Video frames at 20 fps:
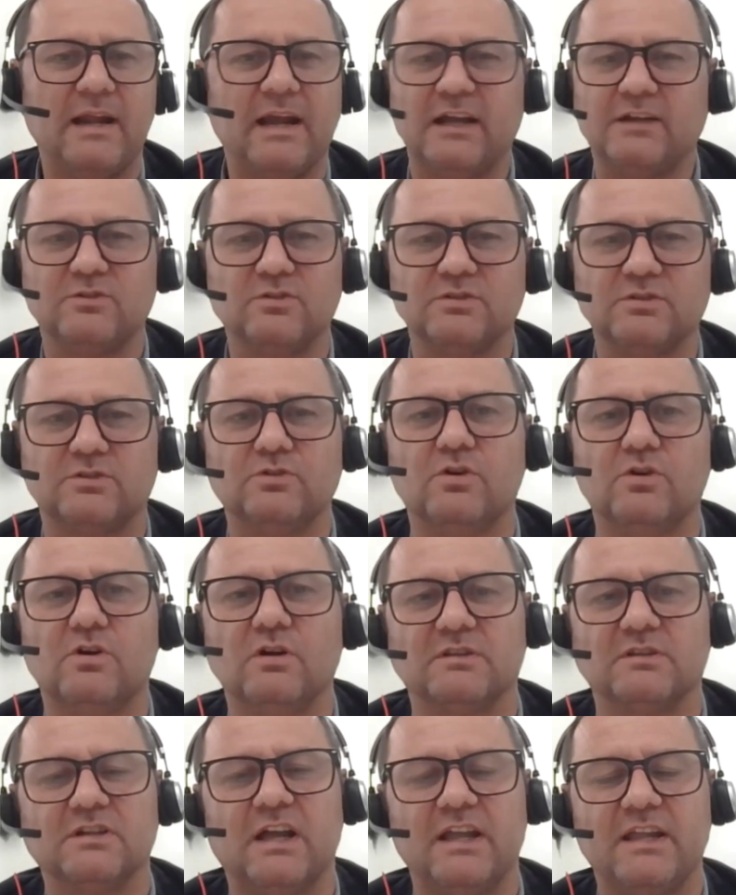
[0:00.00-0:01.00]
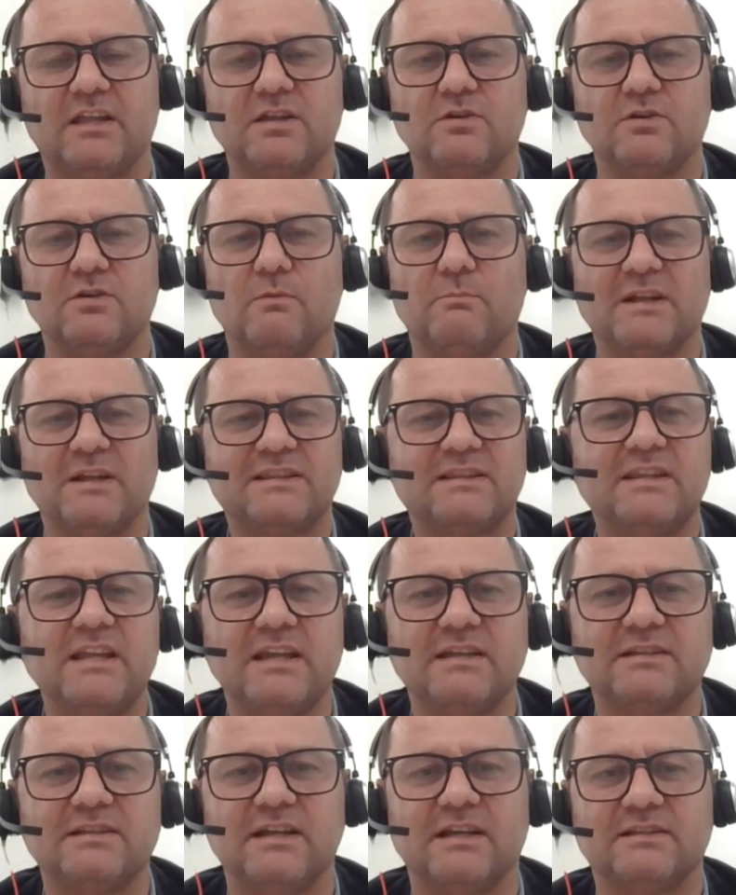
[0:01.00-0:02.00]
I don't know, but
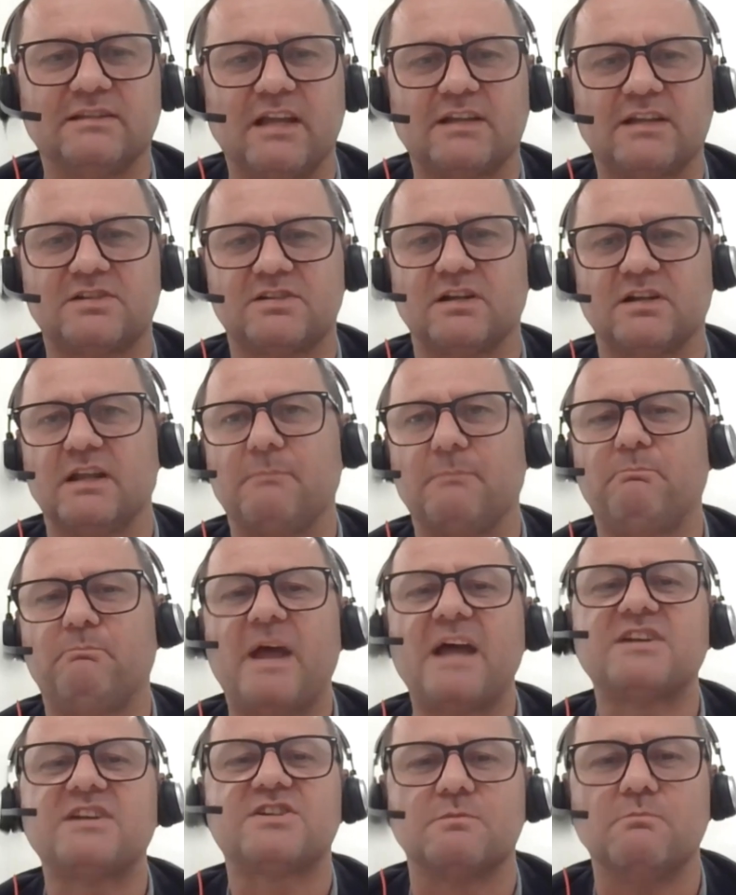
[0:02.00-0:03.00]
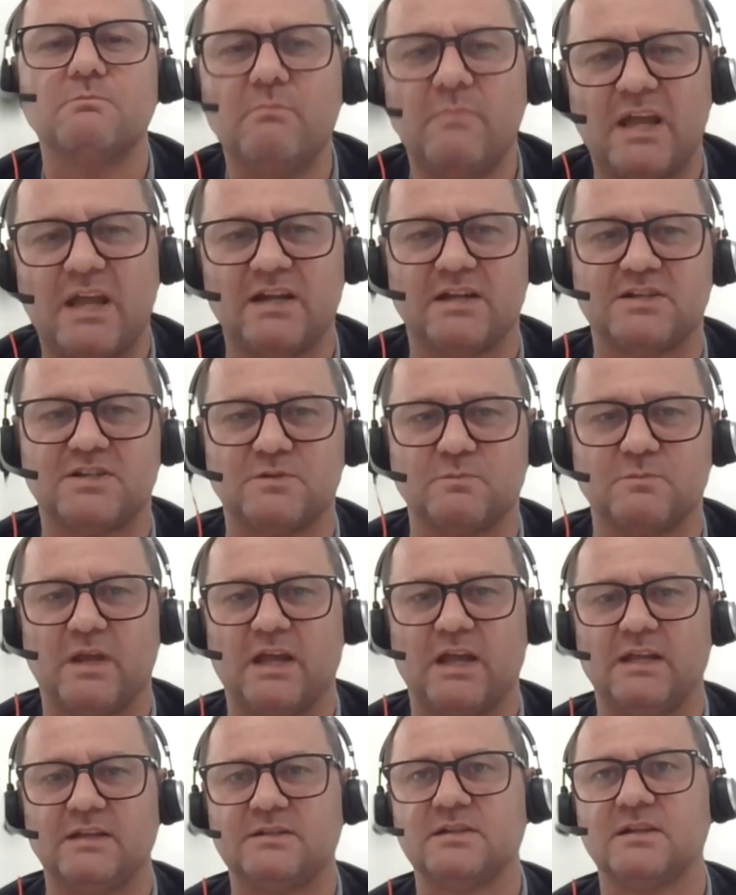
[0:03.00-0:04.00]
think that actually patch
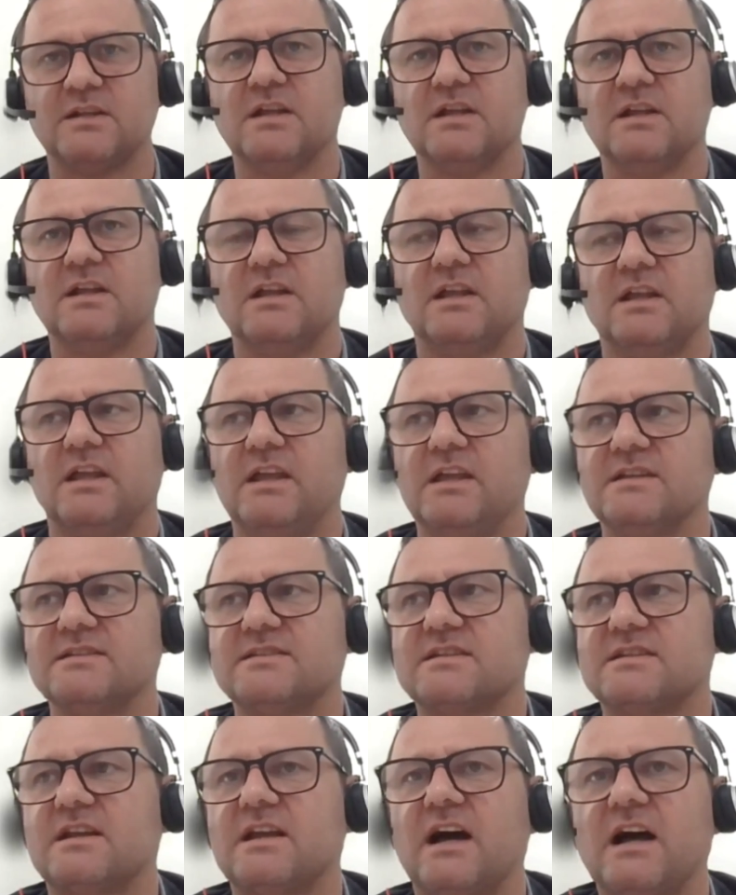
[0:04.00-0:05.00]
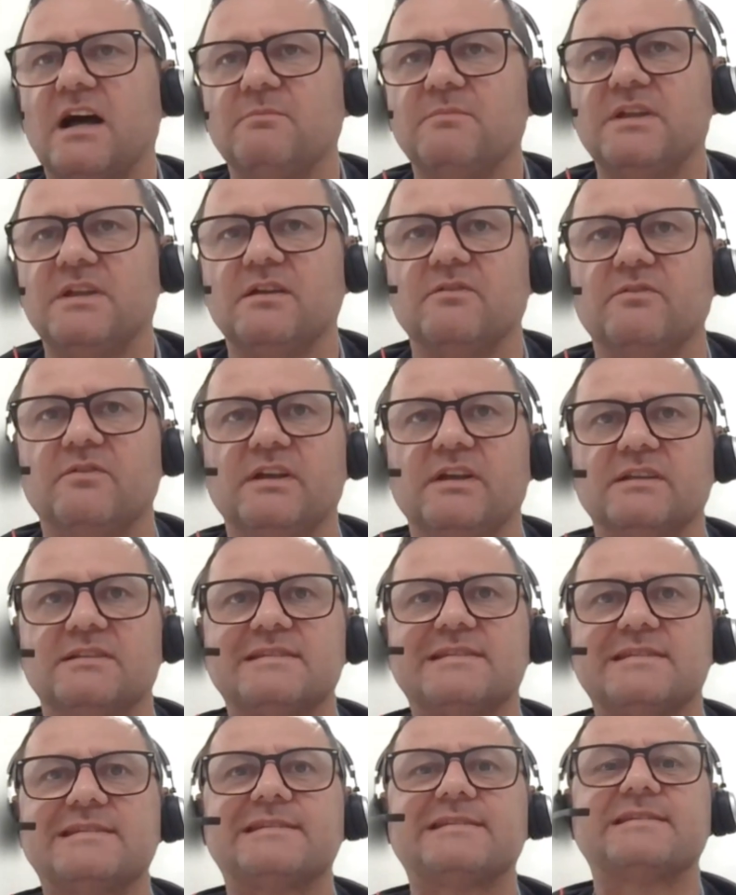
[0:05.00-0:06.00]
management is coming with
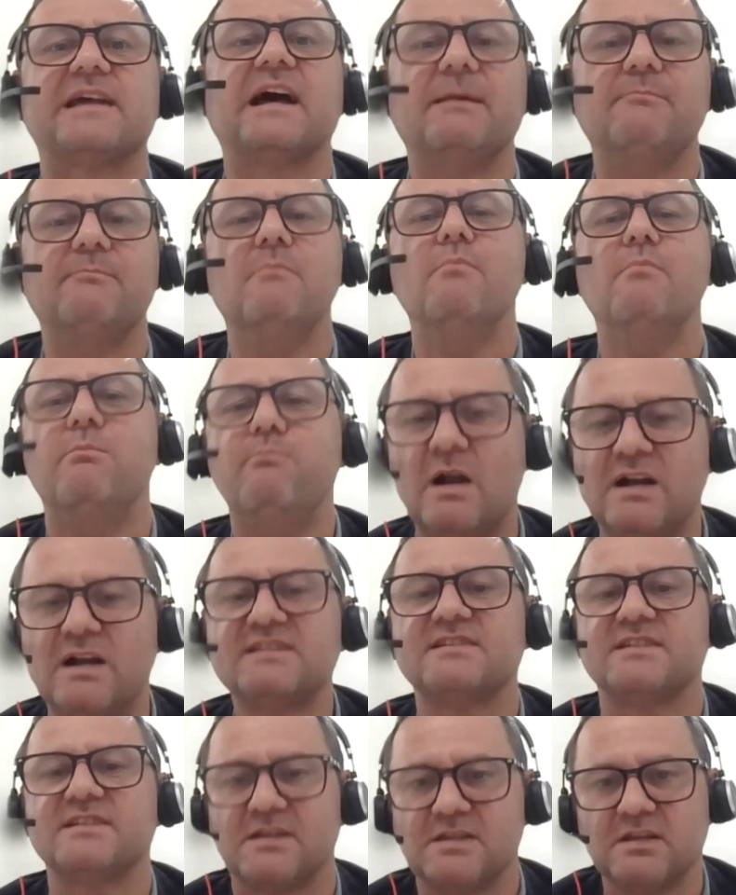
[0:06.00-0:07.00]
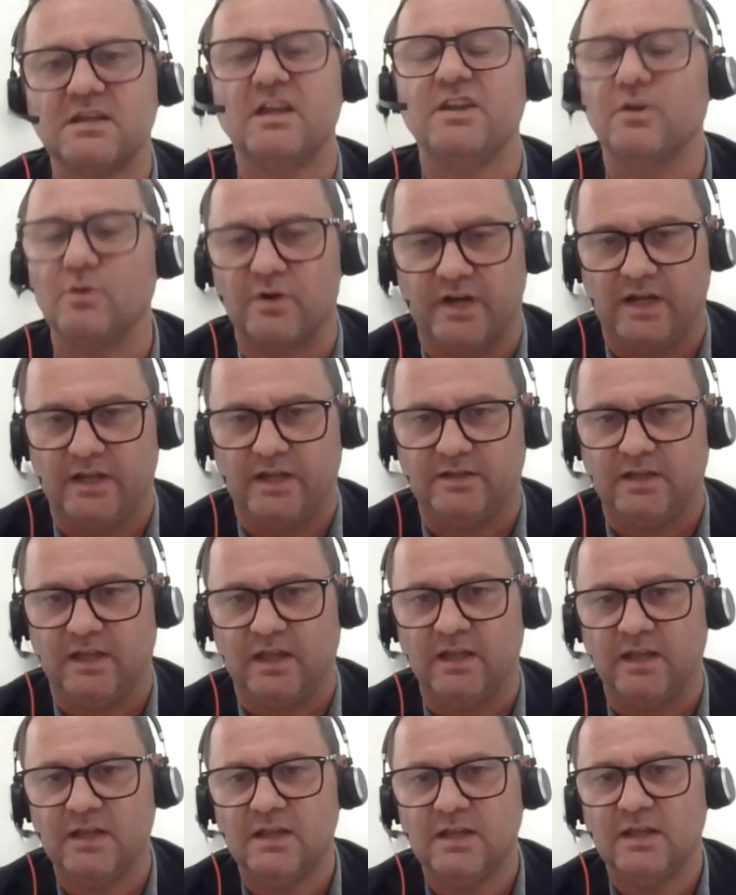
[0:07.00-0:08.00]

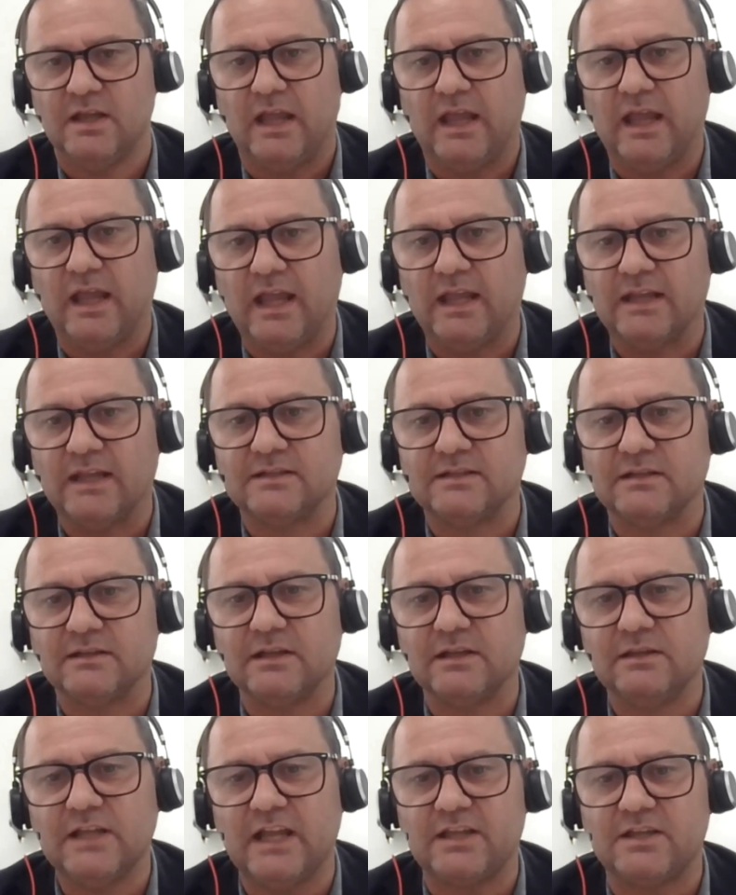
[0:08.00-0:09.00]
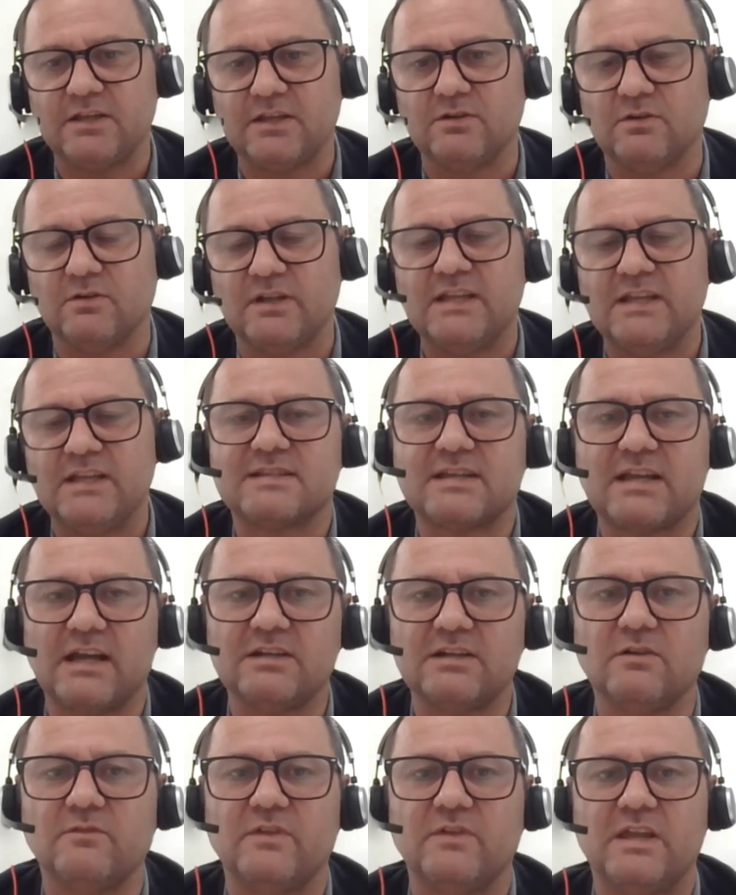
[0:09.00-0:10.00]
cybersecurity. And it's
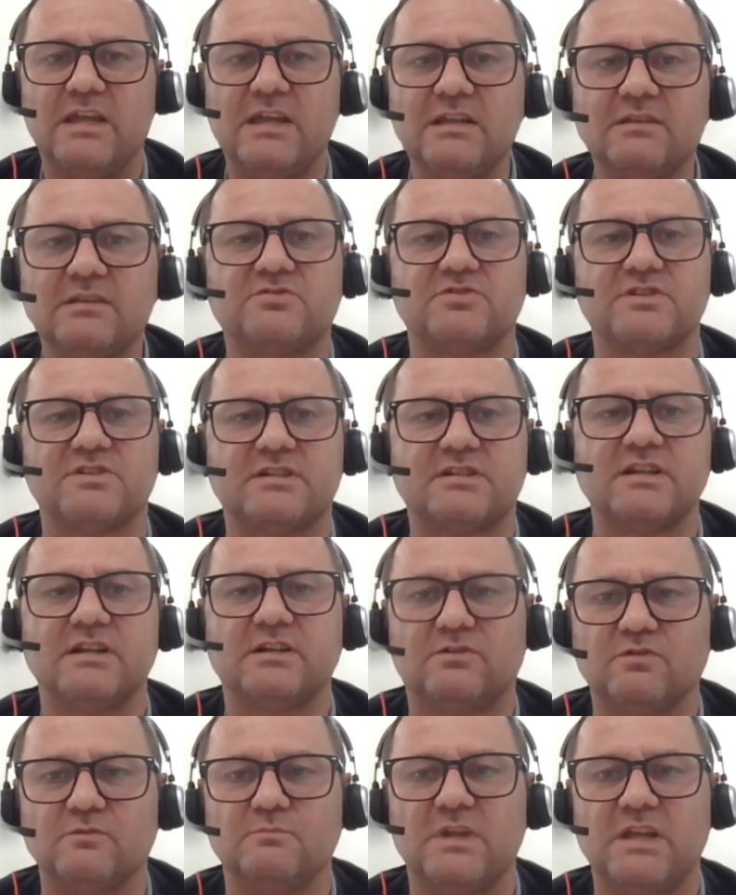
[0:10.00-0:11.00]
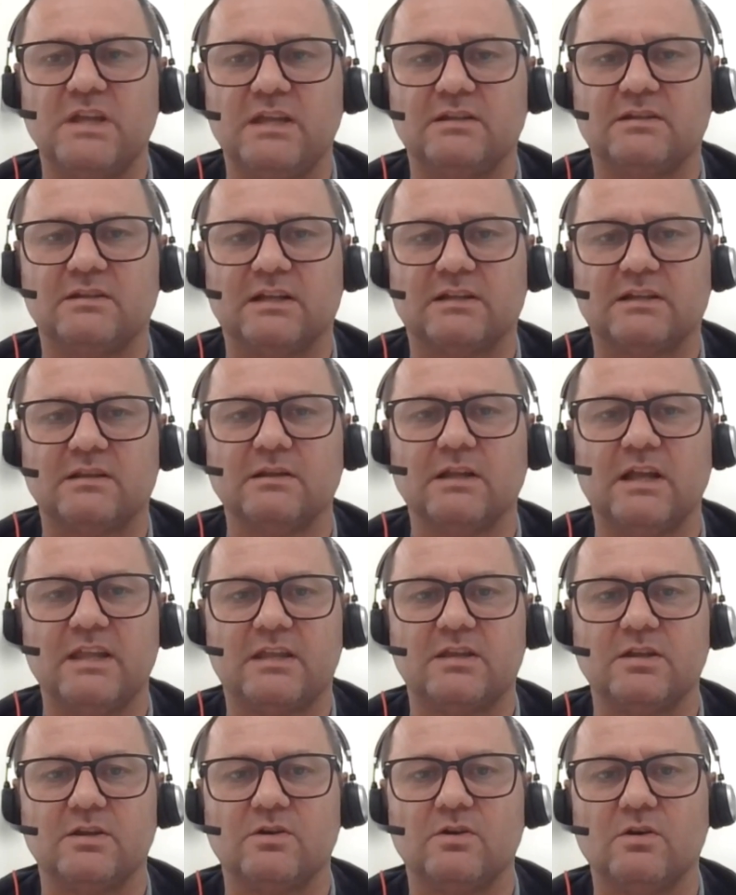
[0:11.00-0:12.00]
kind of interesting to me that
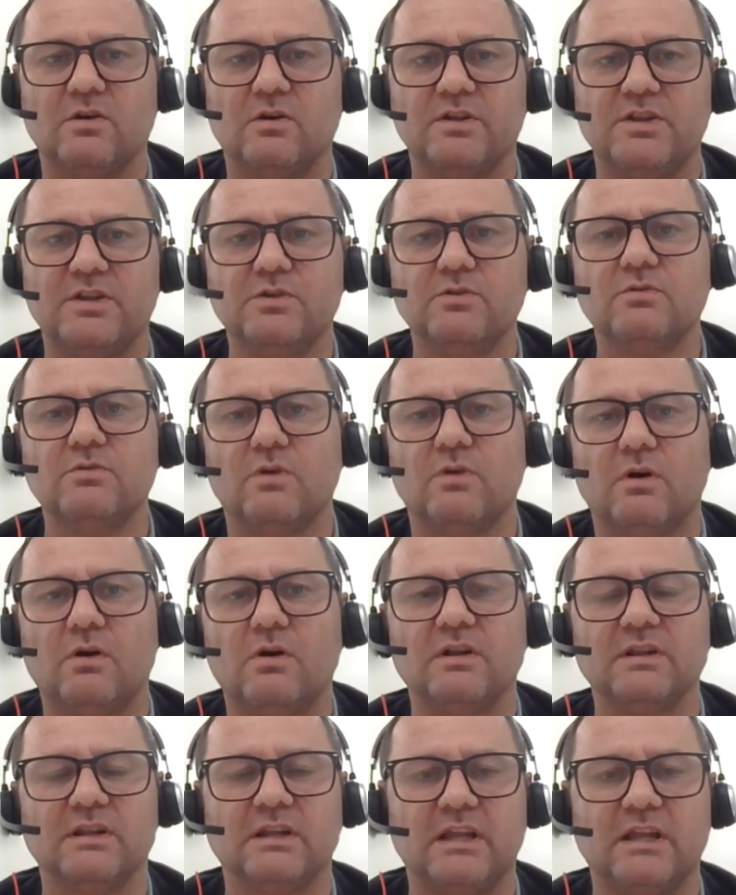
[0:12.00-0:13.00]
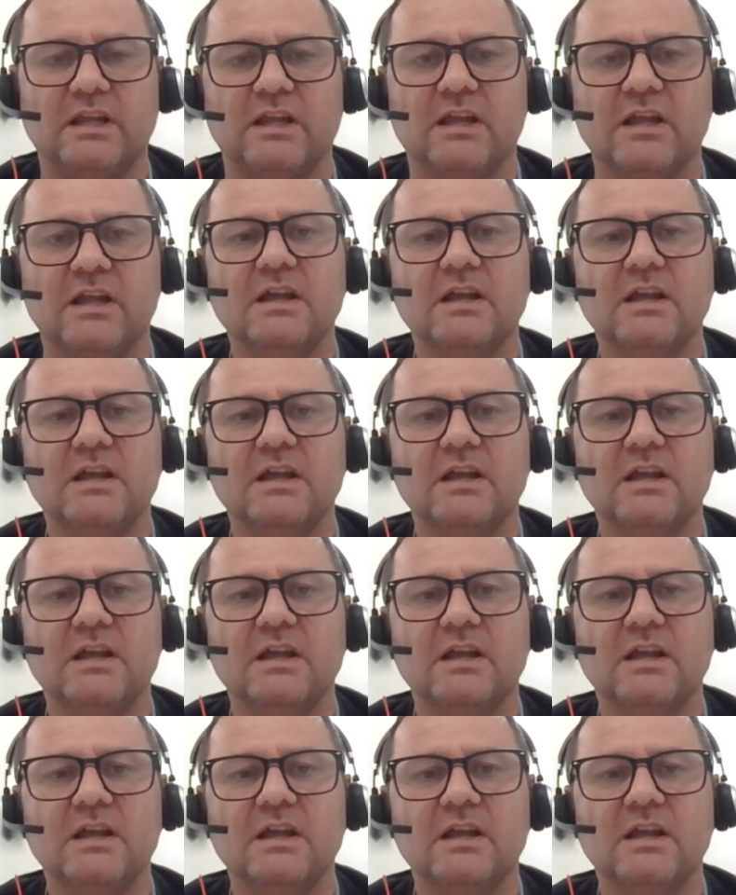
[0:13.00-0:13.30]
you only